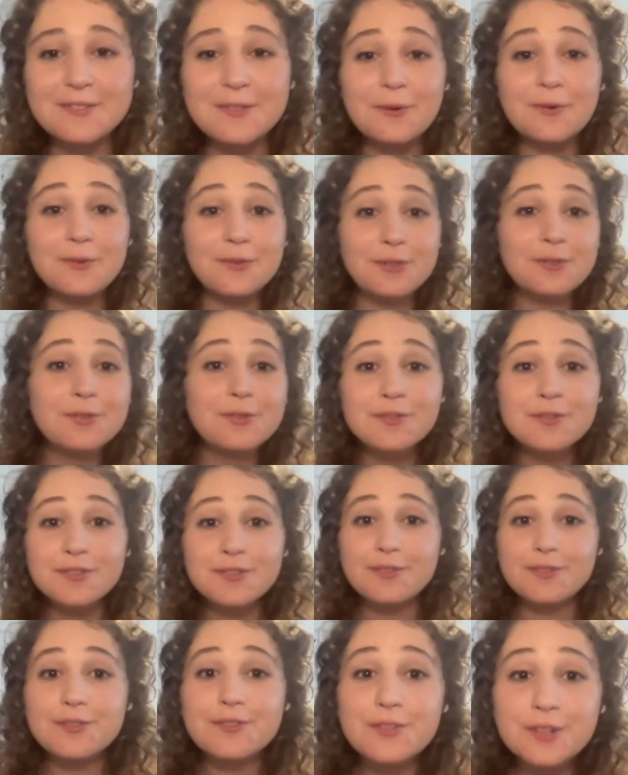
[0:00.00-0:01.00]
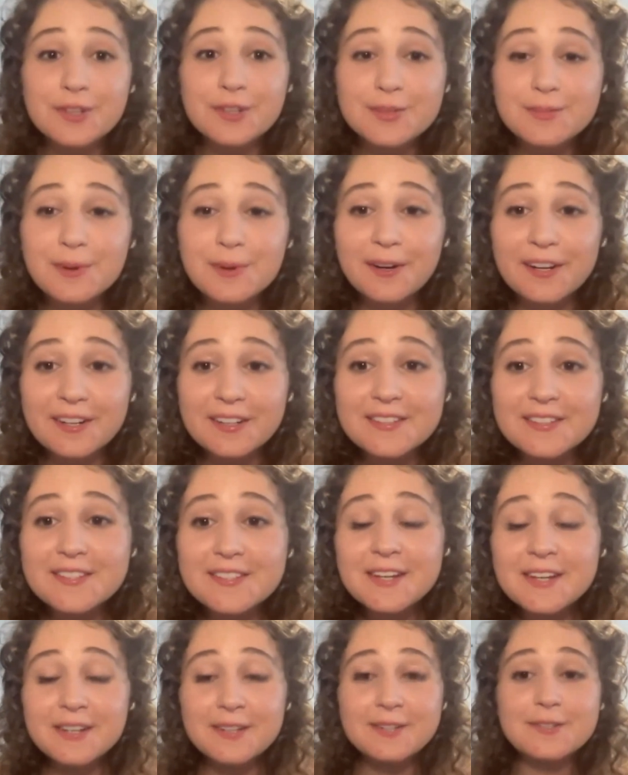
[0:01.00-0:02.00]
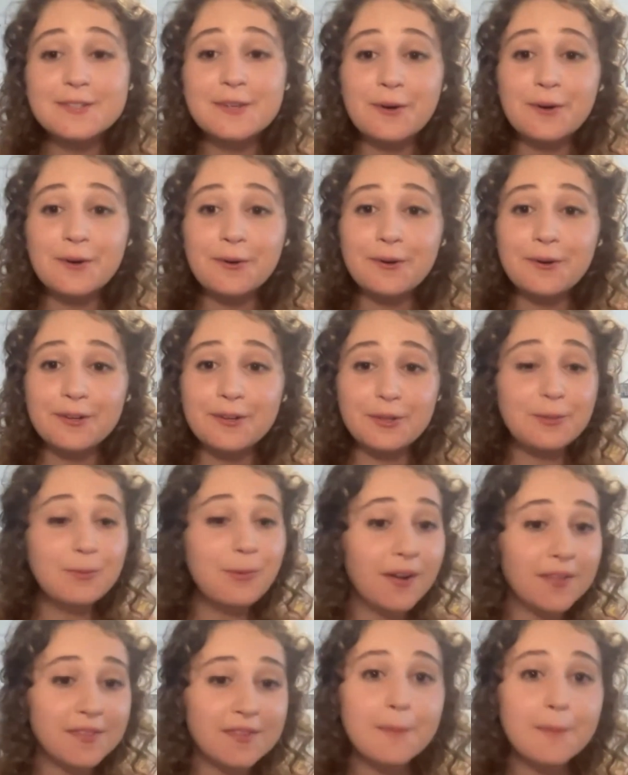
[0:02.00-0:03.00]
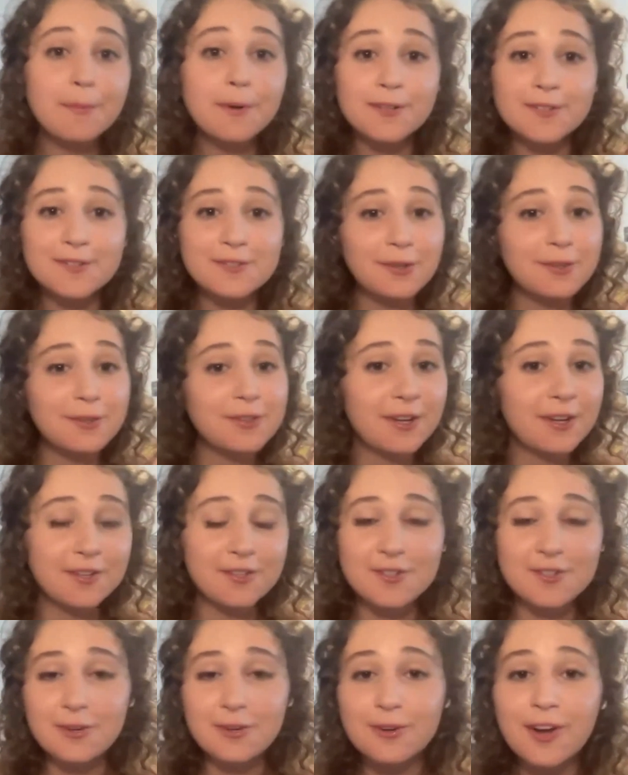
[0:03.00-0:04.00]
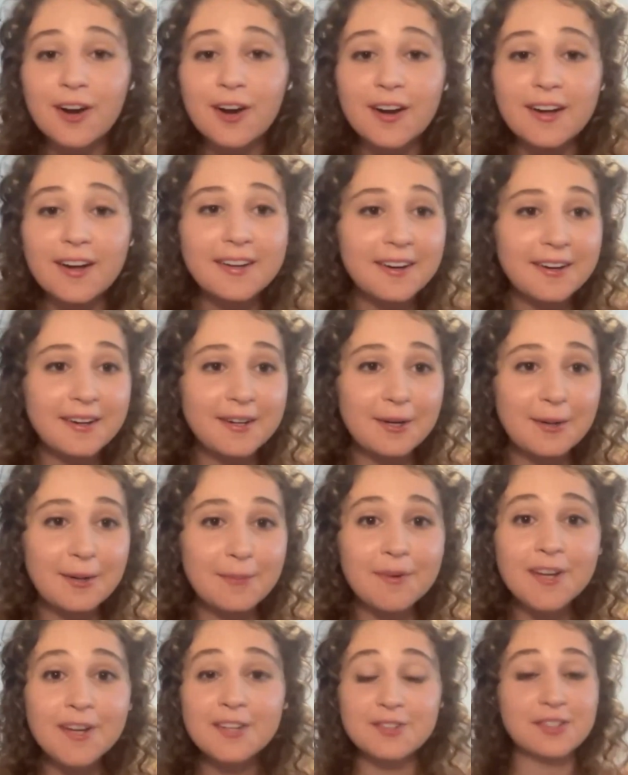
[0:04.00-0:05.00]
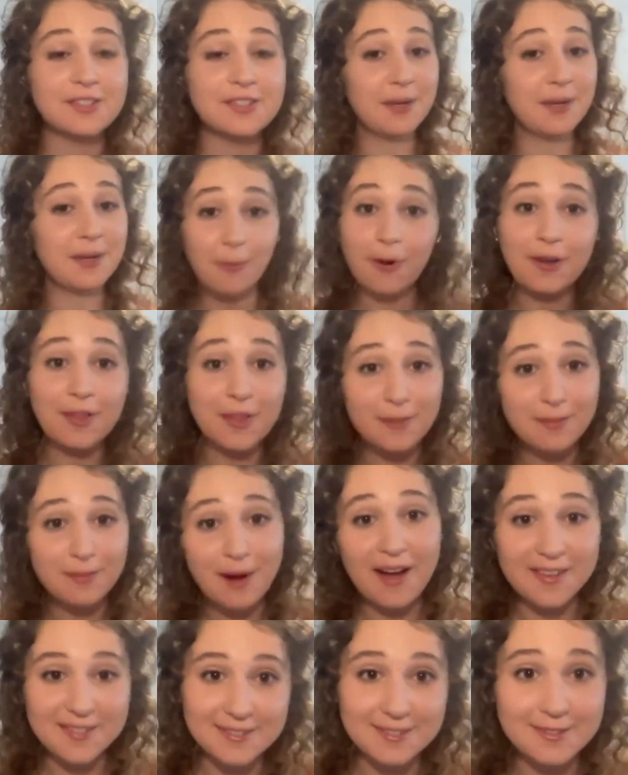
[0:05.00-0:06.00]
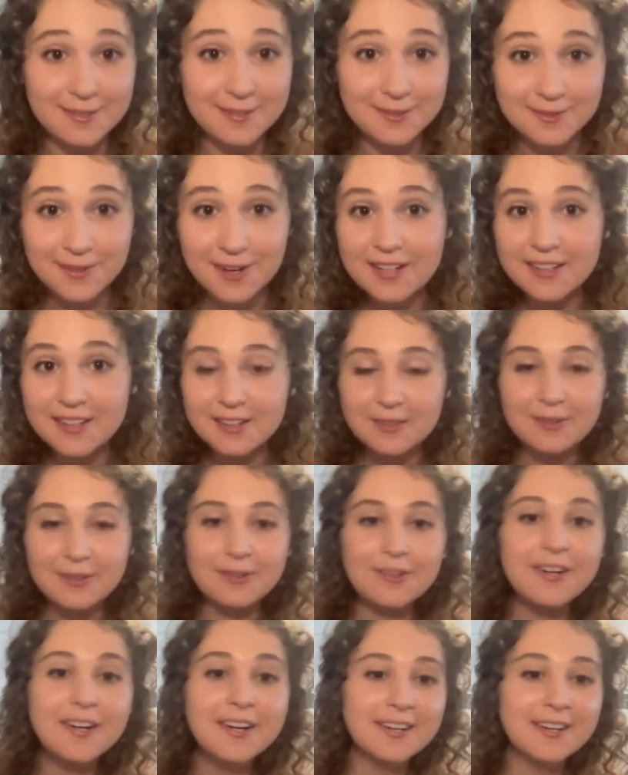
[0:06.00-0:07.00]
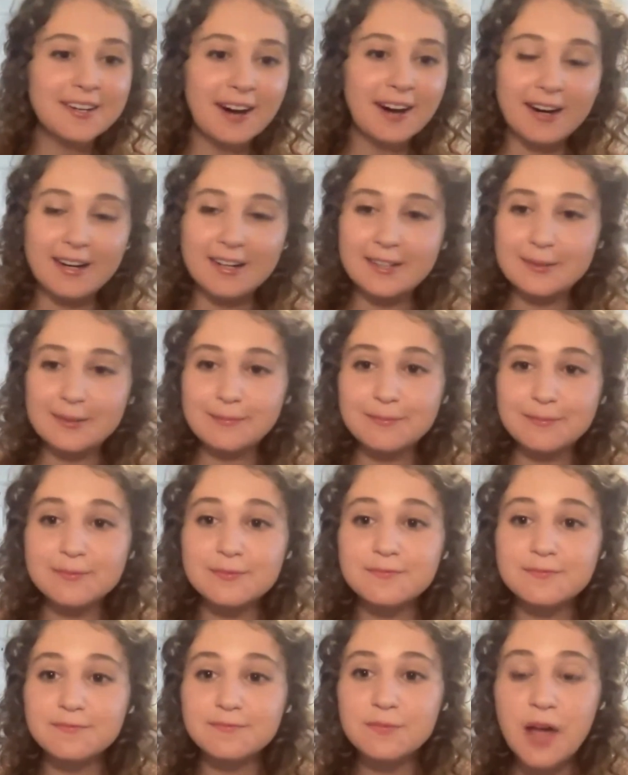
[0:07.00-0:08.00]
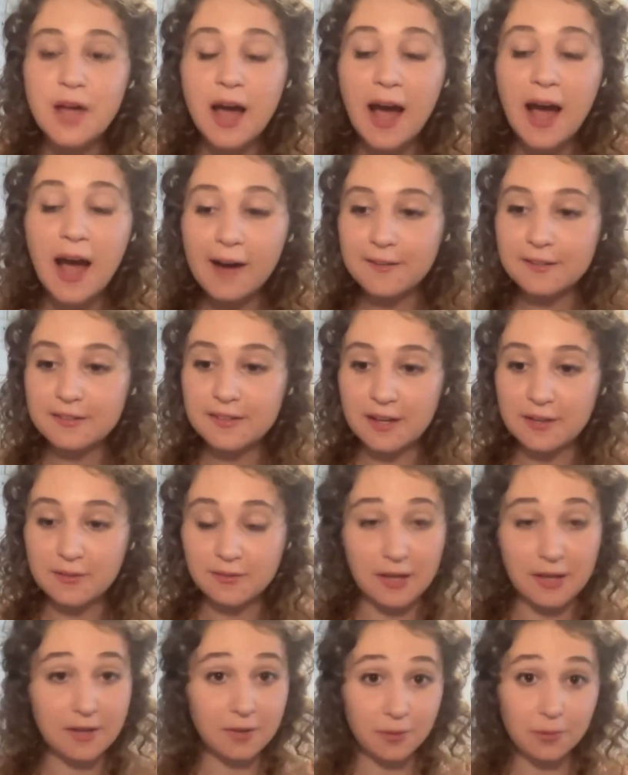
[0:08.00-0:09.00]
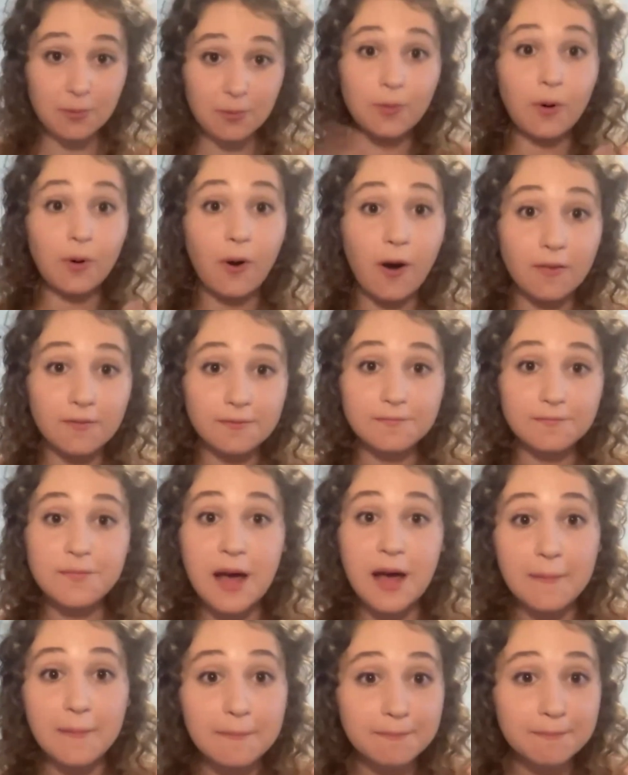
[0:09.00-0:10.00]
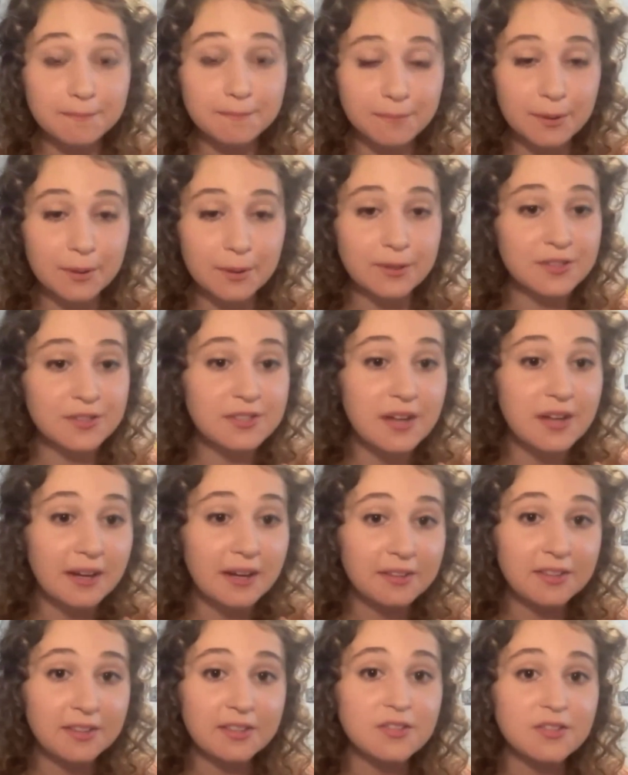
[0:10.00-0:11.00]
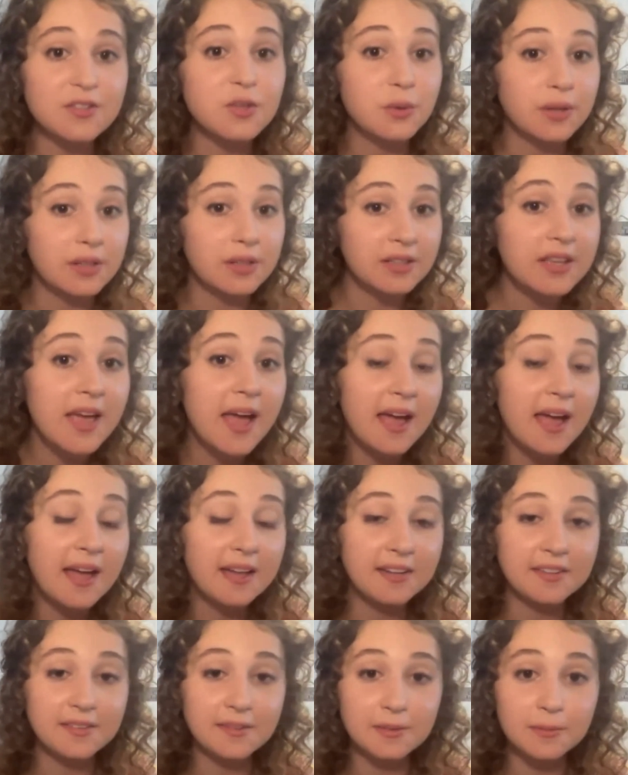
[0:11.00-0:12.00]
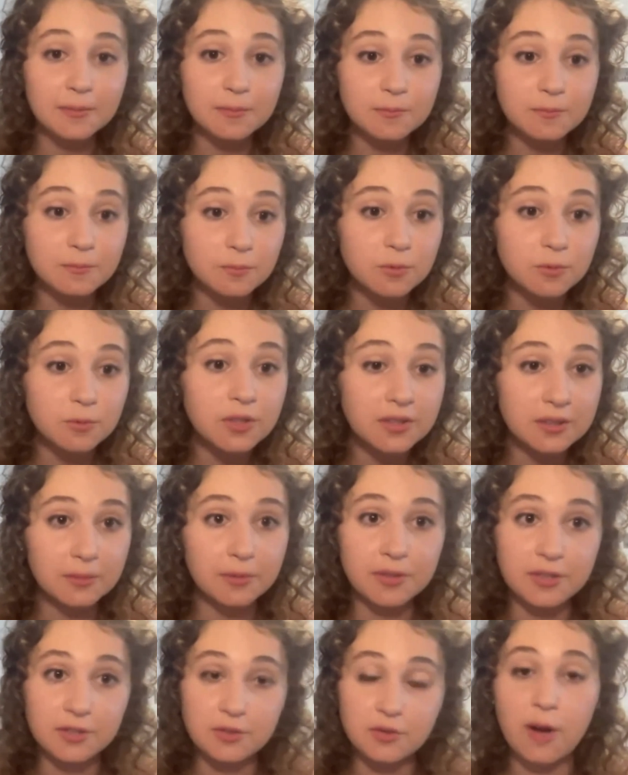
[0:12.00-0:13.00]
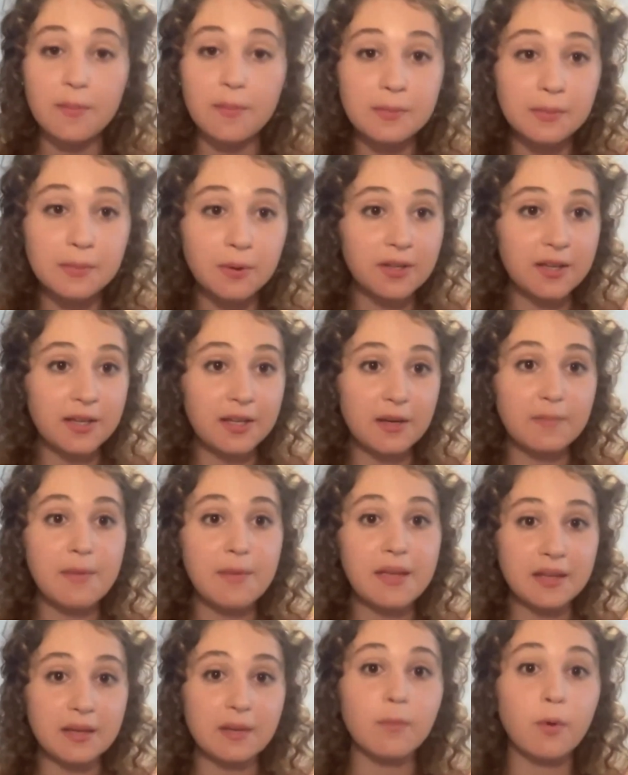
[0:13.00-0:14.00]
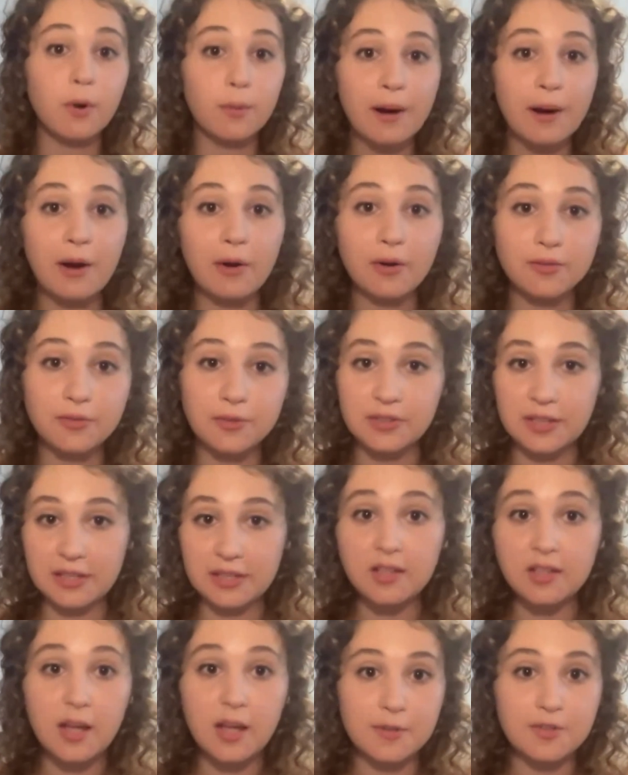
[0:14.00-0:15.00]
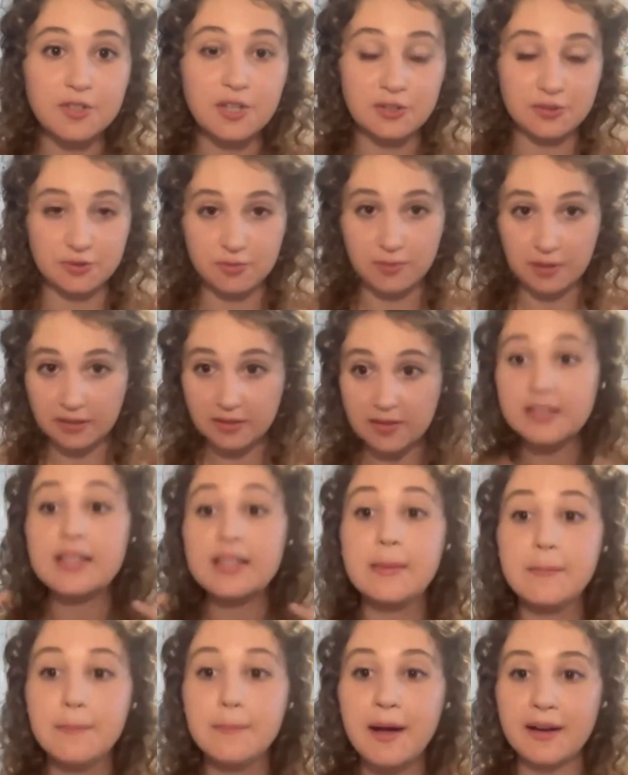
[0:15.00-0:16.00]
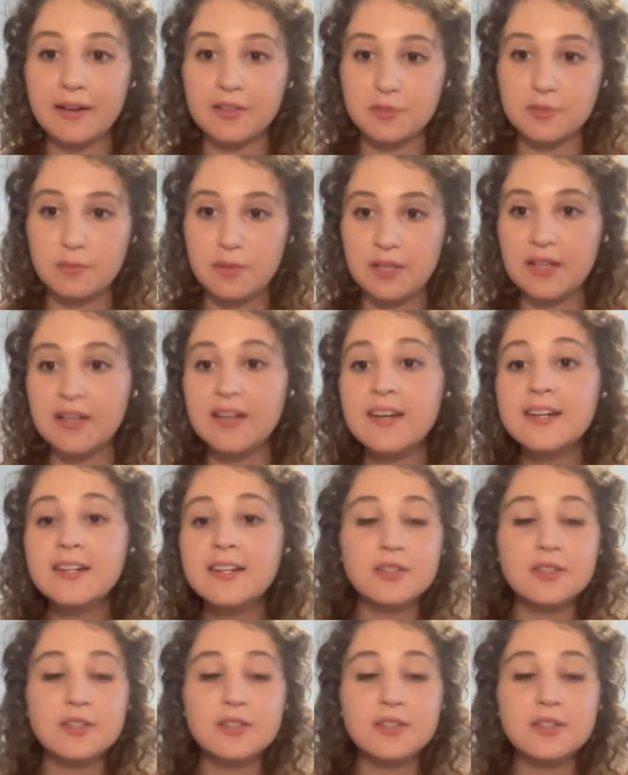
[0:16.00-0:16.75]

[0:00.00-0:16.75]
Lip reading: So use your experience. So you want that personal touch. You're not just like one of the masses, right? You having that personality to it can really, really draw people in and make it more powerful, like climate change directly impacts me.